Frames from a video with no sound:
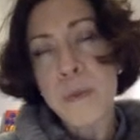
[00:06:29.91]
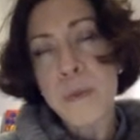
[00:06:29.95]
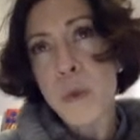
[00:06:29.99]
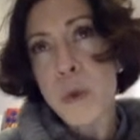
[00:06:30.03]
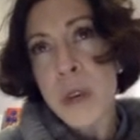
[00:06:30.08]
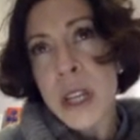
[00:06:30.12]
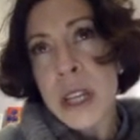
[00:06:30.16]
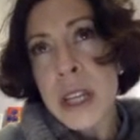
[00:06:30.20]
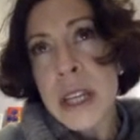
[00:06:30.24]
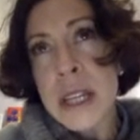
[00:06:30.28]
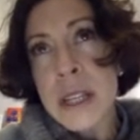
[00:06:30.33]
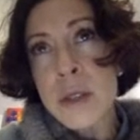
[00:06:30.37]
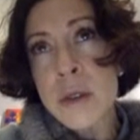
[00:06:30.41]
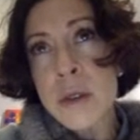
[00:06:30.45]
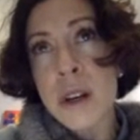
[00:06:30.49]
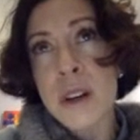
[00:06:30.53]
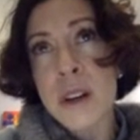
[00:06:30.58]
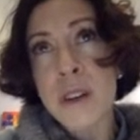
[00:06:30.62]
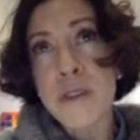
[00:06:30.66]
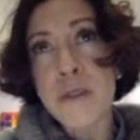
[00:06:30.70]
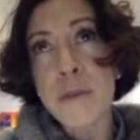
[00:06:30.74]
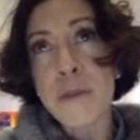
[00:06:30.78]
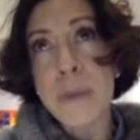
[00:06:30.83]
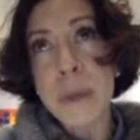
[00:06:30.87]
really sort
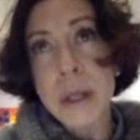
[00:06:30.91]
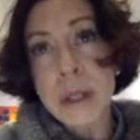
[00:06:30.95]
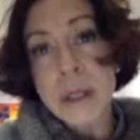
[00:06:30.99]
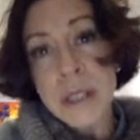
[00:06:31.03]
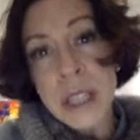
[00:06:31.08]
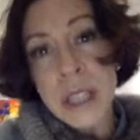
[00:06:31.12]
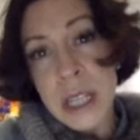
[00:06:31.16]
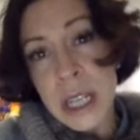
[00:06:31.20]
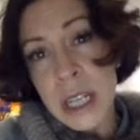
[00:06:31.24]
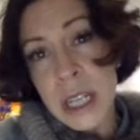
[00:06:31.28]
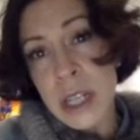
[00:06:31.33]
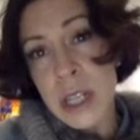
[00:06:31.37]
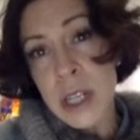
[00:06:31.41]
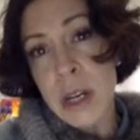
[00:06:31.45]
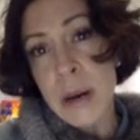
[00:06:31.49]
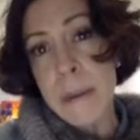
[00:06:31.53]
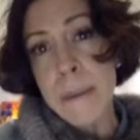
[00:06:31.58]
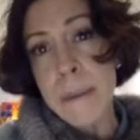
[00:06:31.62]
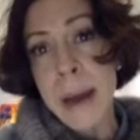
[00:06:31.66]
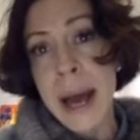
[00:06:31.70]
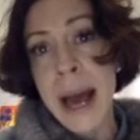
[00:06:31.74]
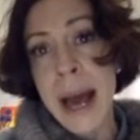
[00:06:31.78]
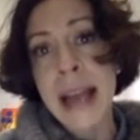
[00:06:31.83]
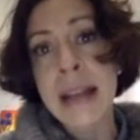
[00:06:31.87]
of build it into your
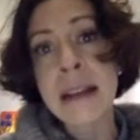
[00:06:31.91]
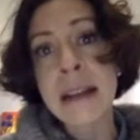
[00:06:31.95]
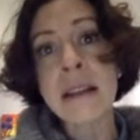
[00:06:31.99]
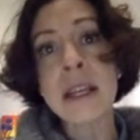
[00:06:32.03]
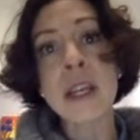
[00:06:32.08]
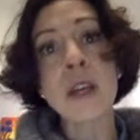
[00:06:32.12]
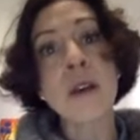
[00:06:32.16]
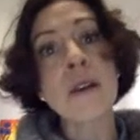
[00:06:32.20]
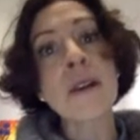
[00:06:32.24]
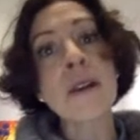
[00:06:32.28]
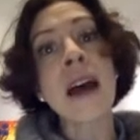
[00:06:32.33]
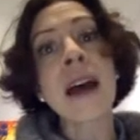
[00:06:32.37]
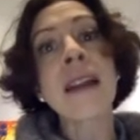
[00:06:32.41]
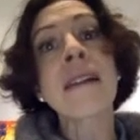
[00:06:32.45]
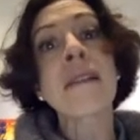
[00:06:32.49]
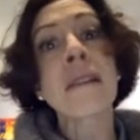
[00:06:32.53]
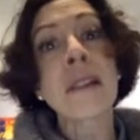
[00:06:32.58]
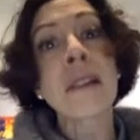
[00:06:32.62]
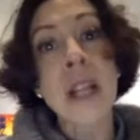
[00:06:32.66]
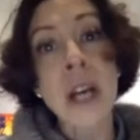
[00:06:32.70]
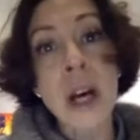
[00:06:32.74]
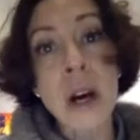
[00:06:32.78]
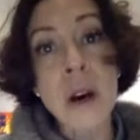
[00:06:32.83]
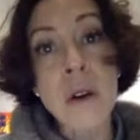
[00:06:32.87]
mind that you're not
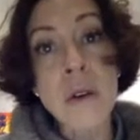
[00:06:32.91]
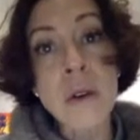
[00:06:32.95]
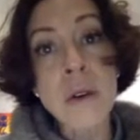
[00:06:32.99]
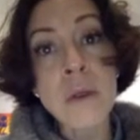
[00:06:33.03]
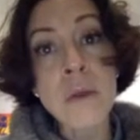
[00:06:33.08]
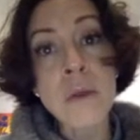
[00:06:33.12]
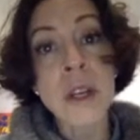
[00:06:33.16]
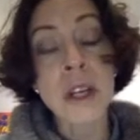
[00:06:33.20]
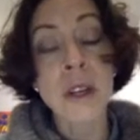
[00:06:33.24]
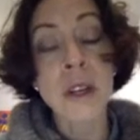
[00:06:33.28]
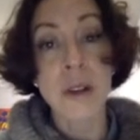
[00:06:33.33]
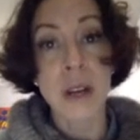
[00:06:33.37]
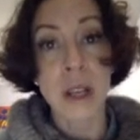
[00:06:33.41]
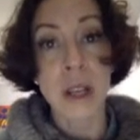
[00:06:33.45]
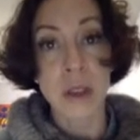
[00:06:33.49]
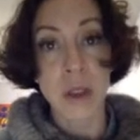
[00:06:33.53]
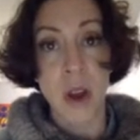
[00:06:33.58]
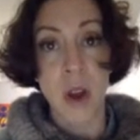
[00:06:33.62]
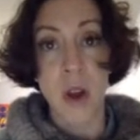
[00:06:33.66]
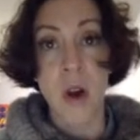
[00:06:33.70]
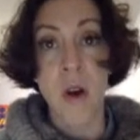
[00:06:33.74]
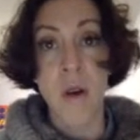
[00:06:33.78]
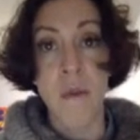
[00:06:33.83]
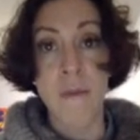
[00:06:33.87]
alone when you're in
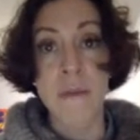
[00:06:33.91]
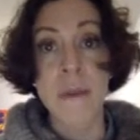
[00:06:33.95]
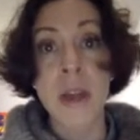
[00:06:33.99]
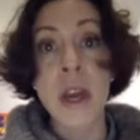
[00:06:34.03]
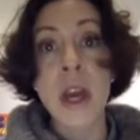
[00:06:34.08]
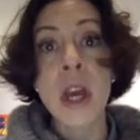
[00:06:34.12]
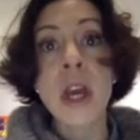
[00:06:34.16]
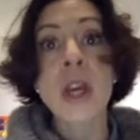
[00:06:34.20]
the home.